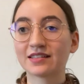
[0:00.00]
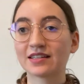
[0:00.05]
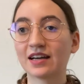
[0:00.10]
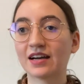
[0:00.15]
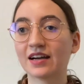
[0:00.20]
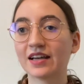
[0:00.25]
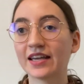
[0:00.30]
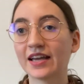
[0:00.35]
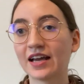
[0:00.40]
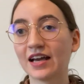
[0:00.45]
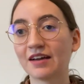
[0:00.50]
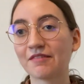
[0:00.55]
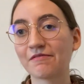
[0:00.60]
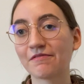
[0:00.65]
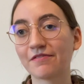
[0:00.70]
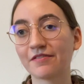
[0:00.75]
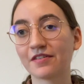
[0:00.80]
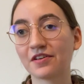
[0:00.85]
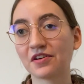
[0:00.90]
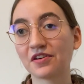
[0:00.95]
I have
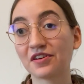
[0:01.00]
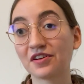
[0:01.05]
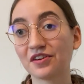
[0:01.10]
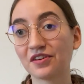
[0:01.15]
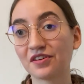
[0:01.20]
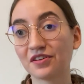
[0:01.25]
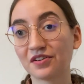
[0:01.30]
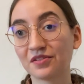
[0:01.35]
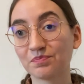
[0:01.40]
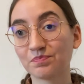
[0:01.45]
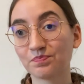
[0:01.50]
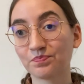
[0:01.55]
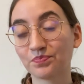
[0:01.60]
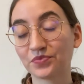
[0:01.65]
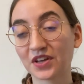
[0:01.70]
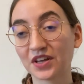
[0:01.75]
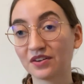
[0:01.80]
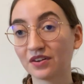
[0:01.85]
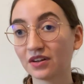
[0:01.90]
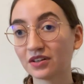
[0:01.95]

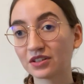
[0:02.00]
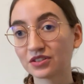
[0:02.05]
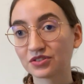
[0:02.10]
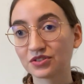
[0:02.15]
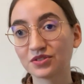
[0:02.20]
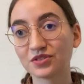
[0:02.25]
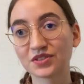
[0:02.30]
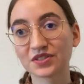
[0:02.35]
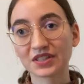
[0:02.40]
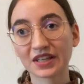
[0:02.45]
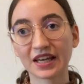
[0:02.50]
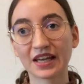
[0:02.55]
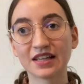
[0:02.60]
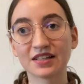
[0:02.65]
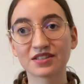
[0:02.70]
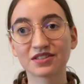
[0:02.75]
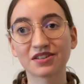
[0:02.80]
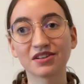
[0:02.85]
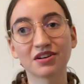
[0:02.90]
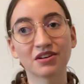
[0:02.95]
another 2 skeins
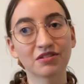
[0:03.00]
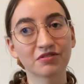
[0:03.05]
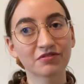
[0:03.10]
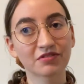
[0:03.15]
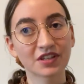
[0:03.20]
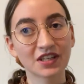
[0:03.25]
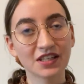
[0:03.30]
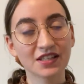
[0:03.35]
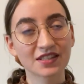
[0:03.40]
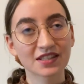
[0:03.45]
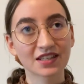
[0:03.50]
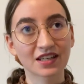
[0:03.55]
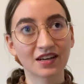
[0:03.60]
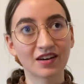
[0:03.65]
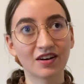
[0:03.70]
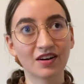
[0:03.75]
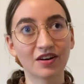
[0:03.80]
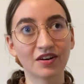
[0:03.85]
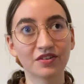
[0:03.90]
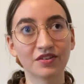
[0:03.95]
of
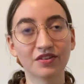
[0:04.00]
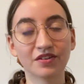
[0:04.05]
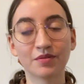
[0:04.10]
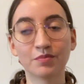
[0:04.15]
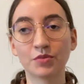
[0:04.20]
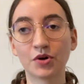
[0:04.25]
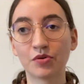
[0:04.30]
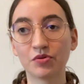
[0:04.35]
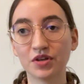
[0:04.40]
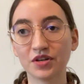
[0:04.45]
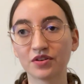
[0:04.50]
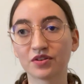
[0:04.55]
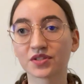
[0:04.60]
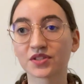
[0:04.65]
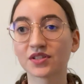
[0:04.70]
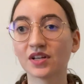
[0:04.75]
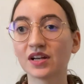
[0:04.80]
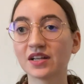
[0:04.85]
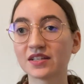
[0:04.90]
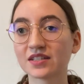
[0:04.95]
Keatsgarn Merino
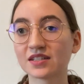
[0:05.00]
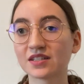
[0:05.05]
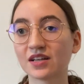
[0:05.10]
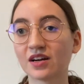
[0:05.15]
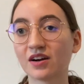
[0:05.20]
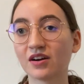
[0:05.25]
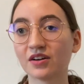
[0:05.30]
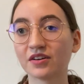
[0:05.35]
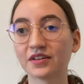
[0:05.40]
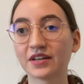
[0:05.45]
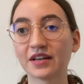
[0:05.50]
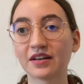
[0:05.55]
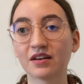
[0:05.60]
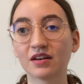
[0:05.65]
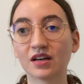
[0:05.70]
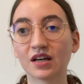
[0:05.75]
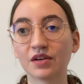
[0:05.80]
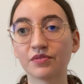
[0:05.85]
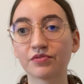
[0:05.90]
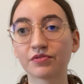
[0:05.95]
Solace yarn that
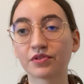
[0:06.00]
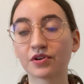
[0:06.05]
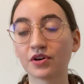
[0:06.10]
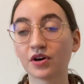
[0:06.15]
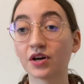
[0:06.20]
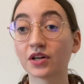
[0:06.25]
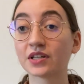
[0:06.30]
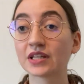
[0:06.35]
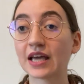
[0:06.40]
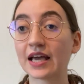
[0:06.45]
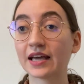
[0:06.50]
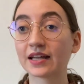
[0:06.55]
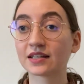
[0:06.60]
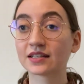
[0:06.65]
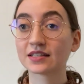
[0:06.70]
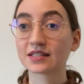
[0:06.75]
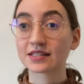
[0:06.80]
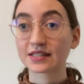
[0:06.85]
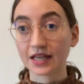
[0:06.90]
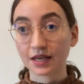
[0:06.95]
I've got at the
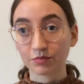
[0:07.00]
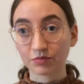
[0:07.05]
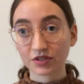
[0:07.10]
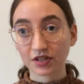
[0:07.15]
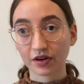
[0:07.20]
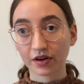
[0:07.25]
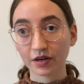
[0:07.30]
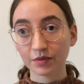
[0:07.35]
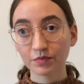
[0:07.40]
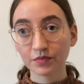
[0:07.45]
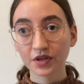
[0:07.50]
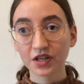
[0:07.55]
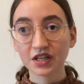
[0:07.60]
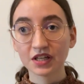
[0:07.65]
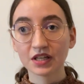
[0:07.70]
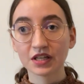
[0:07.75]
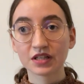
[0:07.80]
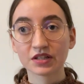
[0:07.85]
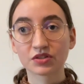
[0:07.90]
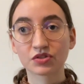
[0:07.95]
same time
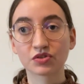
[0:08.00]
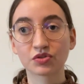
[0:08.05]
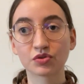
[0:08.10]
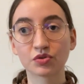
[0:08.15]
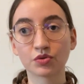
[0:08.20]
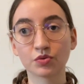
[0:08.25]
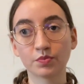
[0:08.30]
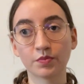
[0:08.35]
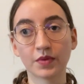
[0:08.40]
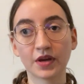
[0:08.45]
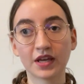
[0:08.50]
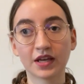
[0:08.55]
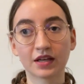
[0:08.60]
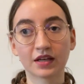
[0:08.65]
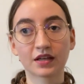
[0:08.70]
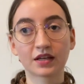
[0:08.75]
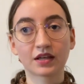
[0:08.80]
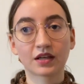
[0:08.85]
to make